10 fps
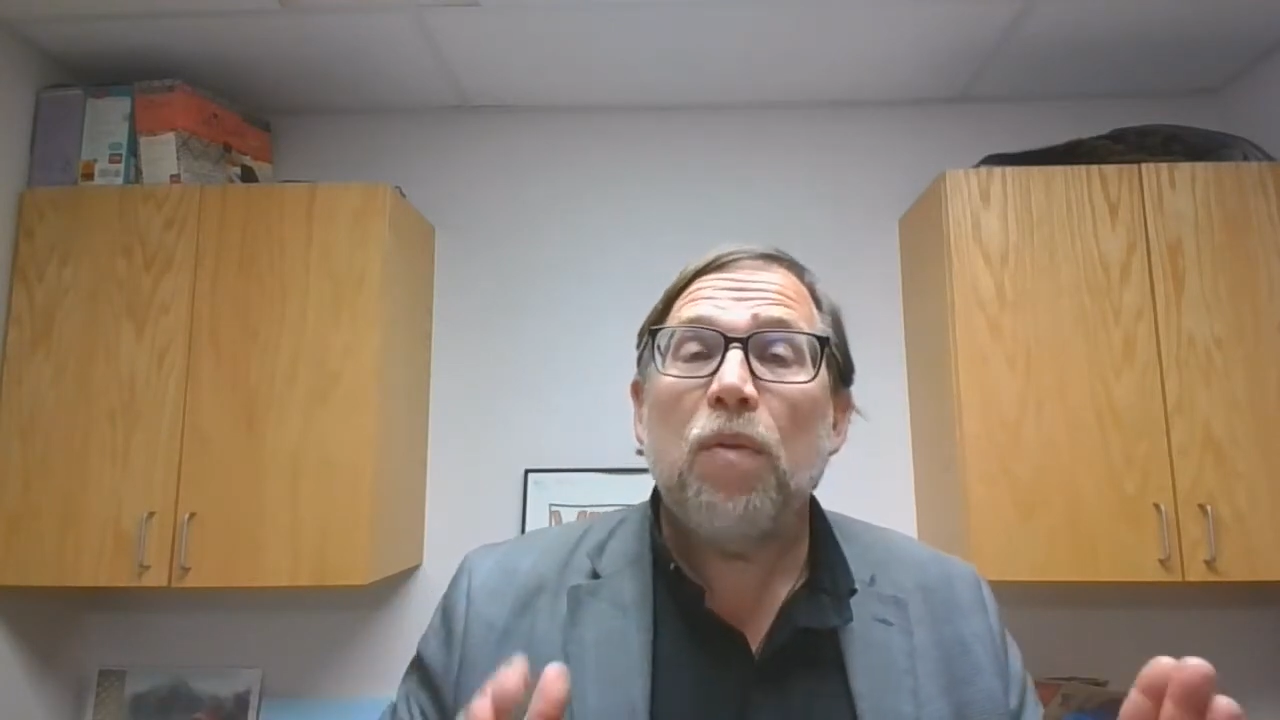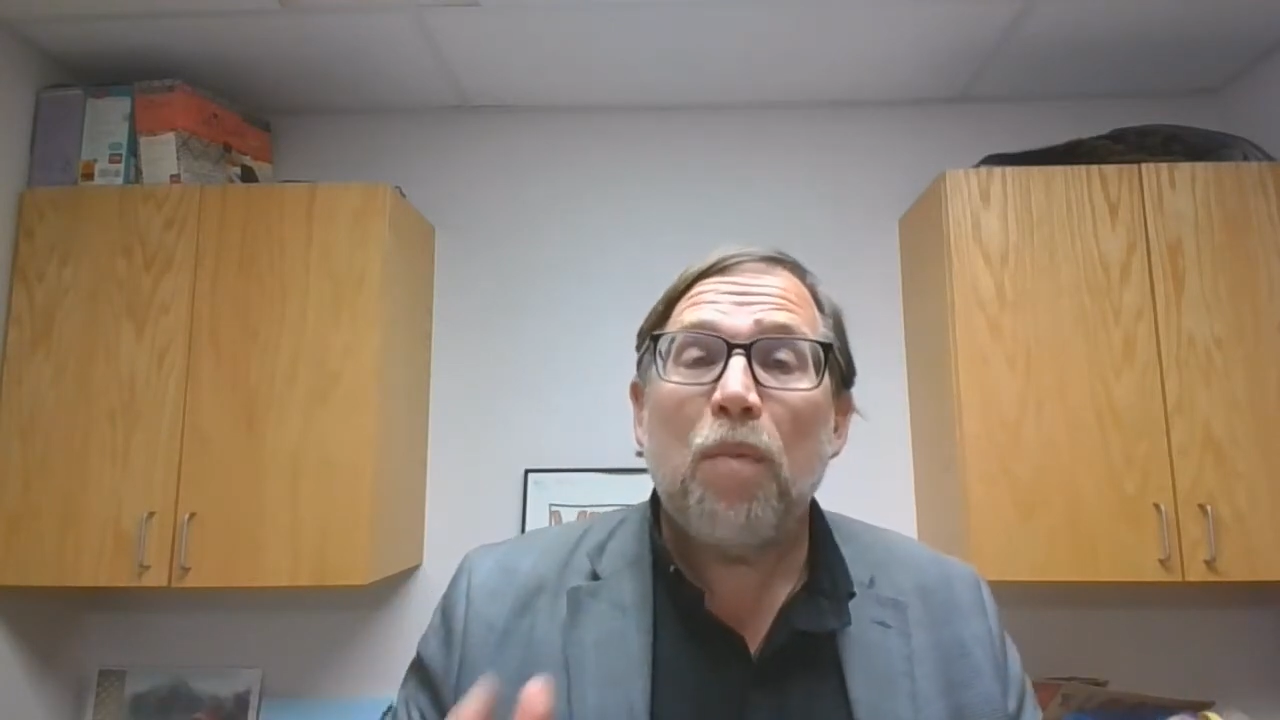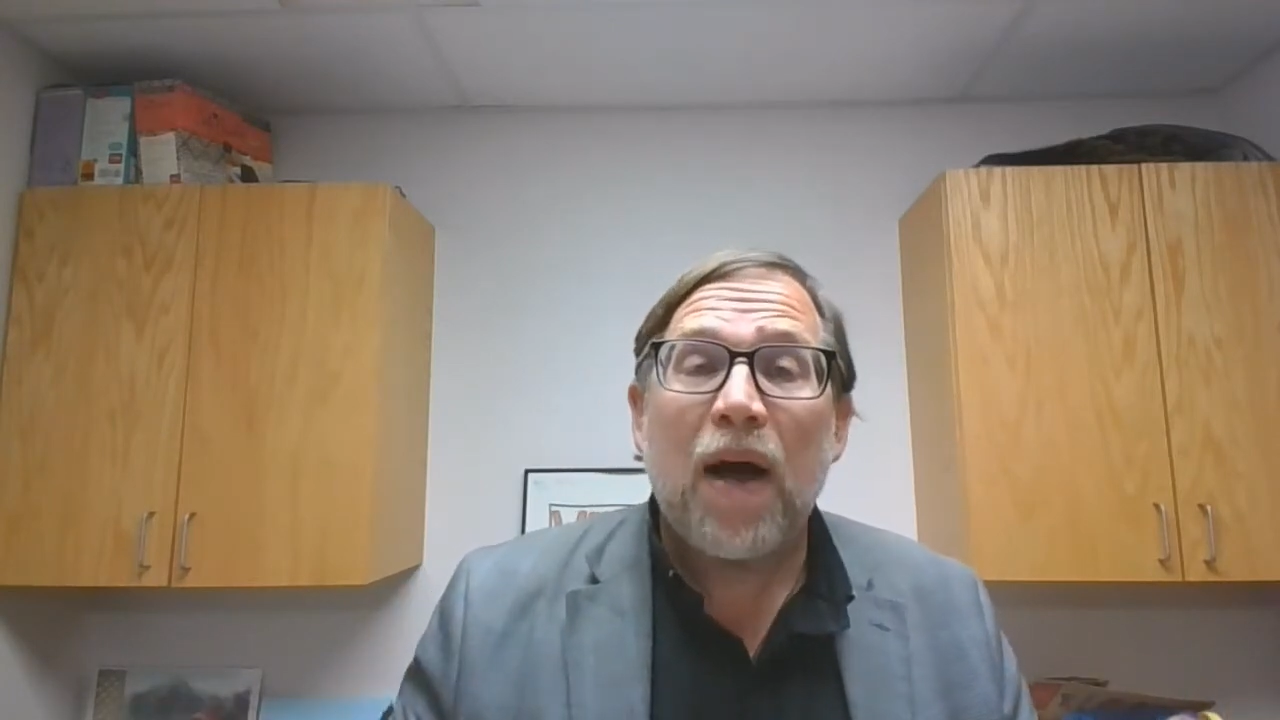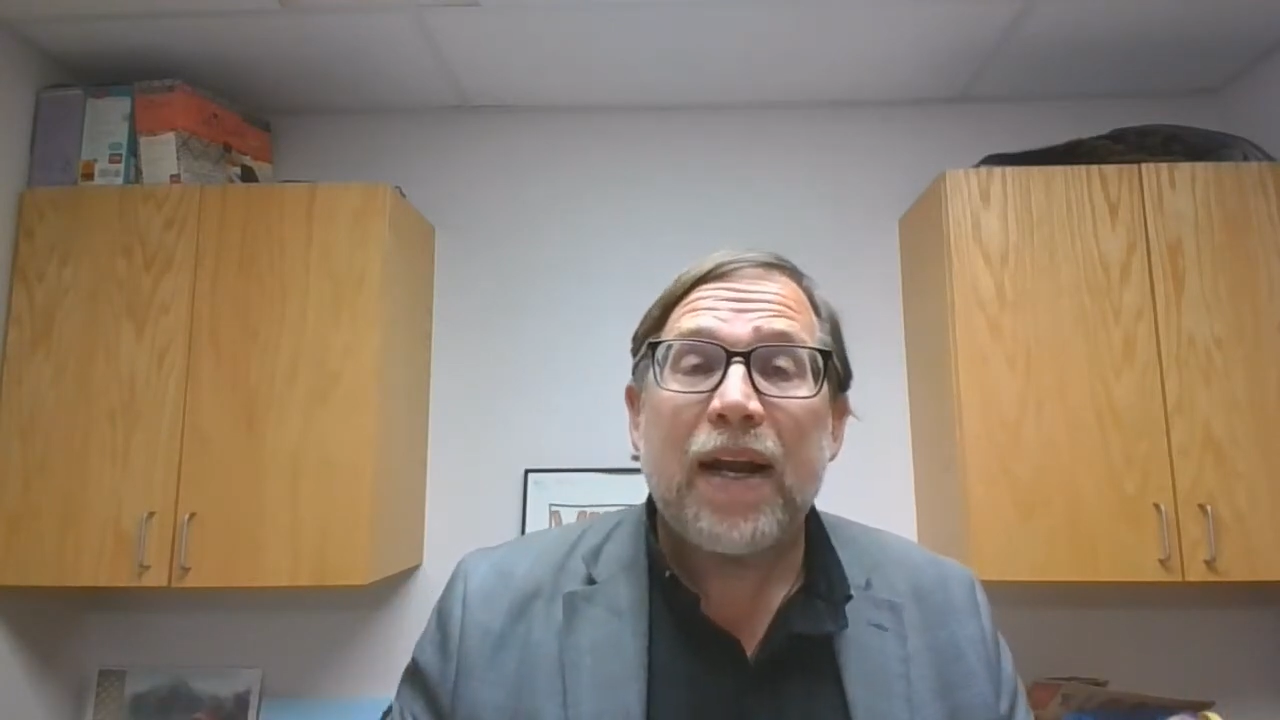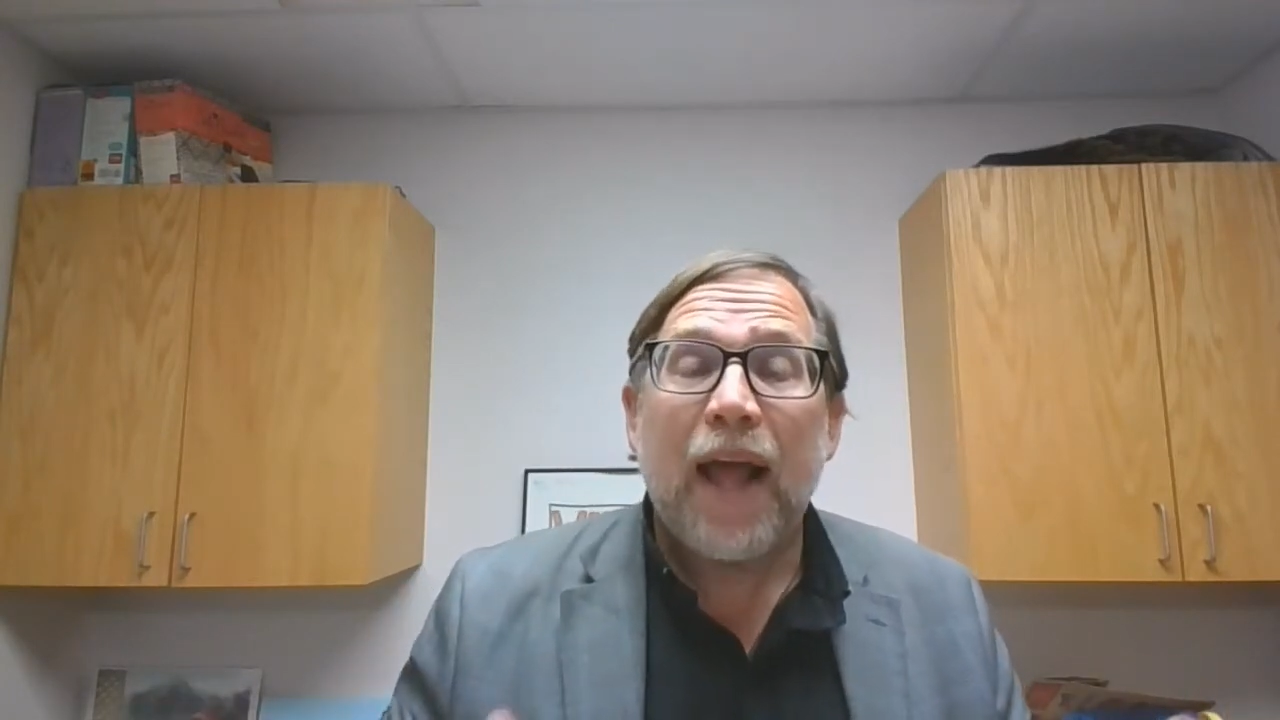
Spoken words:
might